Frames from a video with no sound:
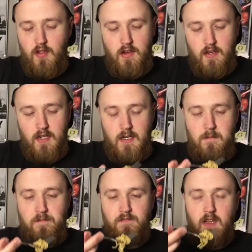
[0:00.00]
like,
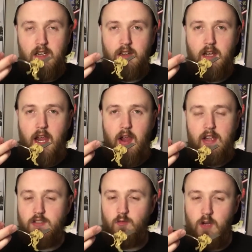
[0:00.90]

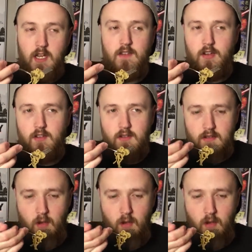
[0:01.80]
it's really good.